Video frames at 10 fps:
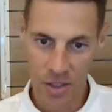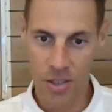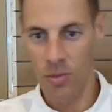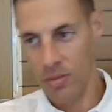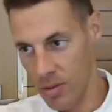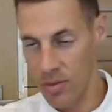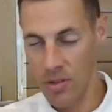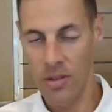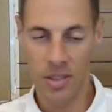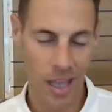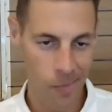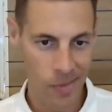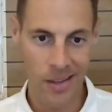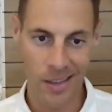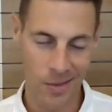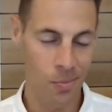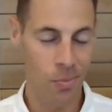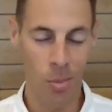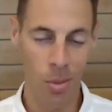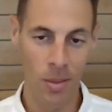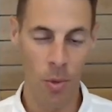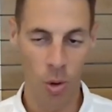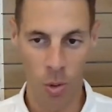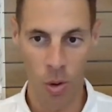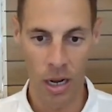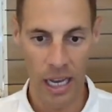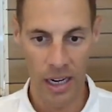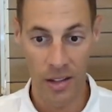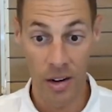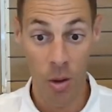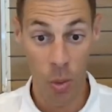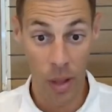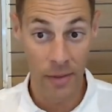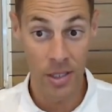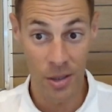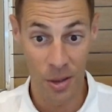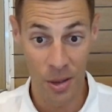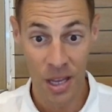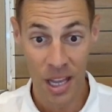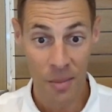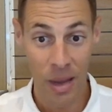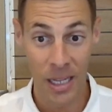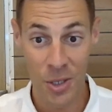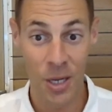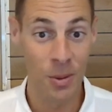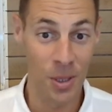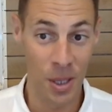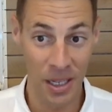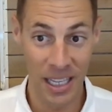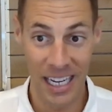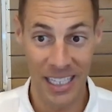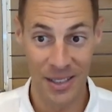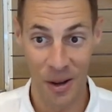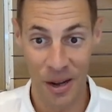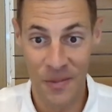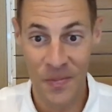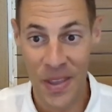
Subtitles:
She'll do something that is probably more coordinated than I will ever do, but she will certainly get excited.